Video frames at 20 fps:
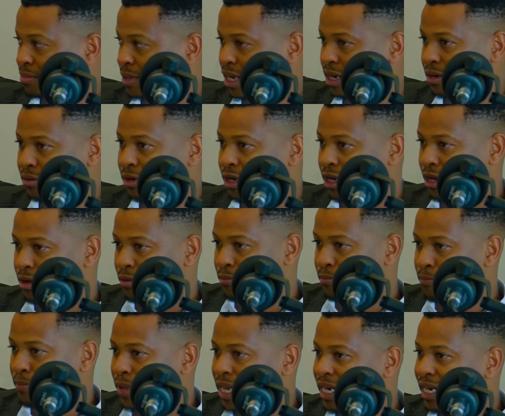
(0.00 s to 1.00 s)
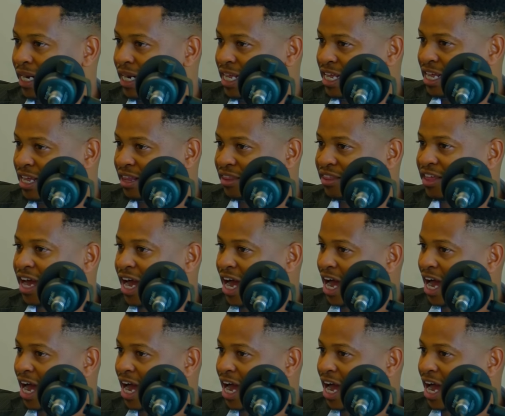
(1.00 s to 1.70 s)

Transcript: And mainly, there